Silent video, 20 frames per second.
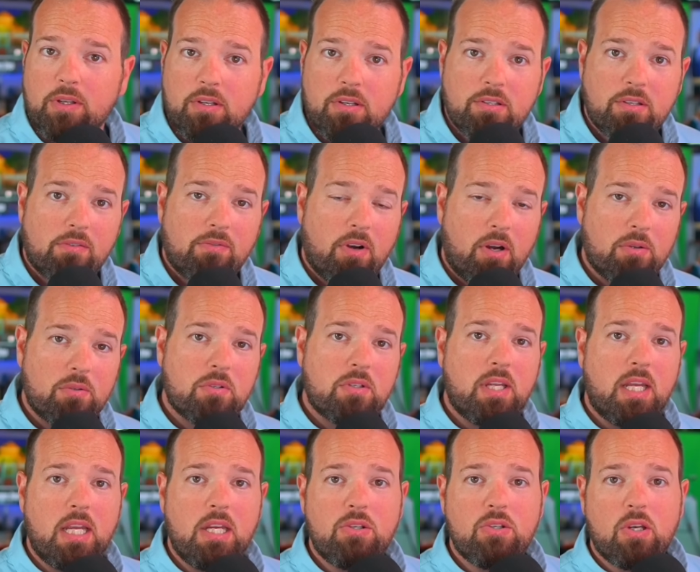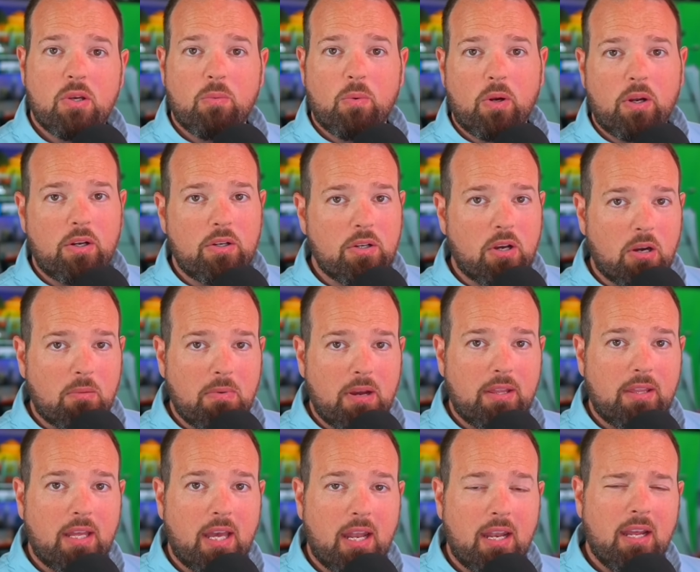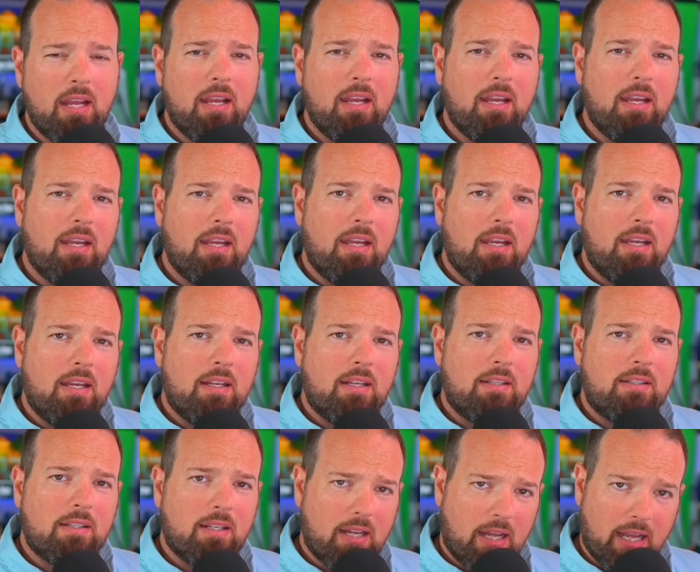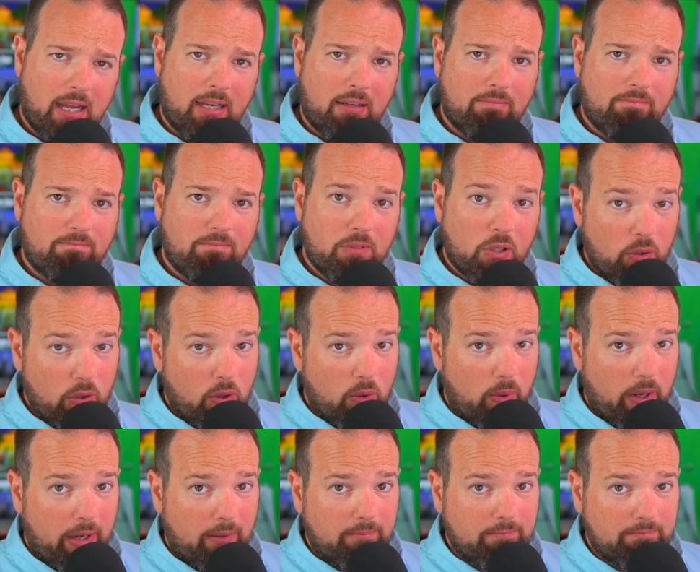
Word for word: It is a false teaching. We're going to talk about that today. Don't go away.